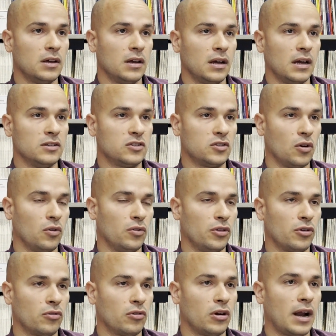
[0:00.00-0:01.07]
And so there
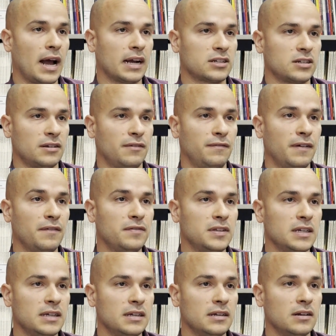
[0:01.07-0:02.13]
were actually
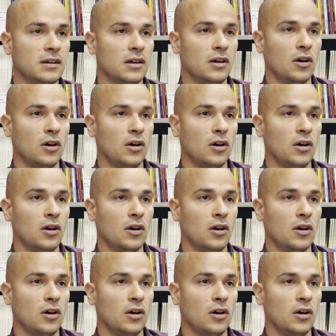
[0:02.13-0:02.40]
15,